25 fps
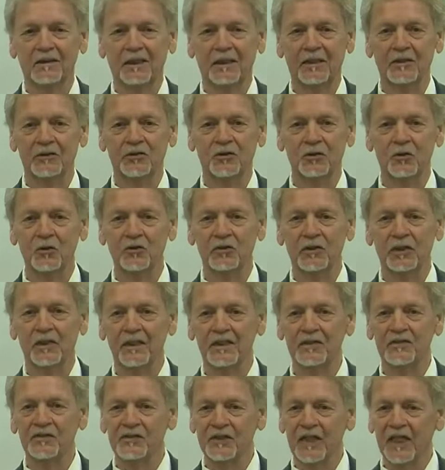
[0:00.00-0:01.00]
It's
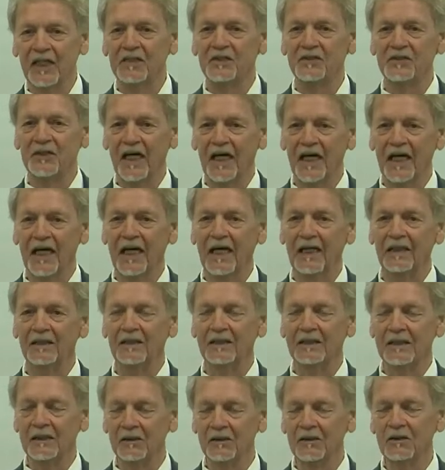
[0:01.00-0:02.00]
usually a sex
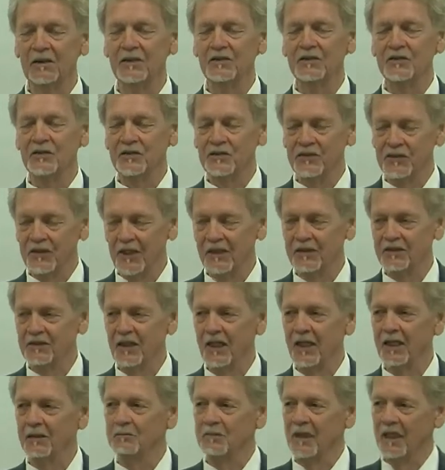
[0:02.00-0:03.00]
act, illicit sex
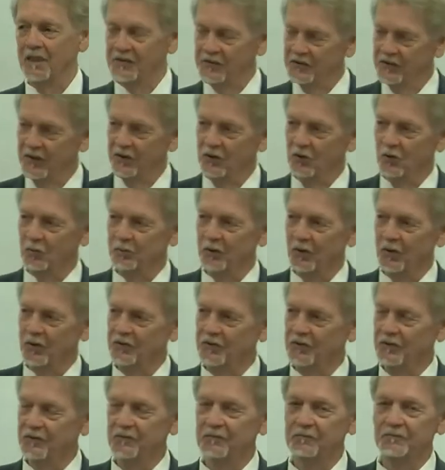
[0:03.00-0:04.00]
act by a single
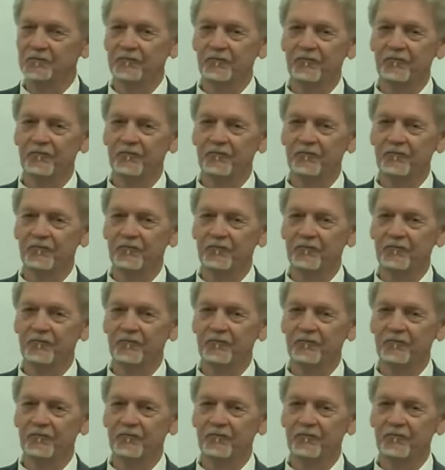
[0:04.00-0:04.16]
person.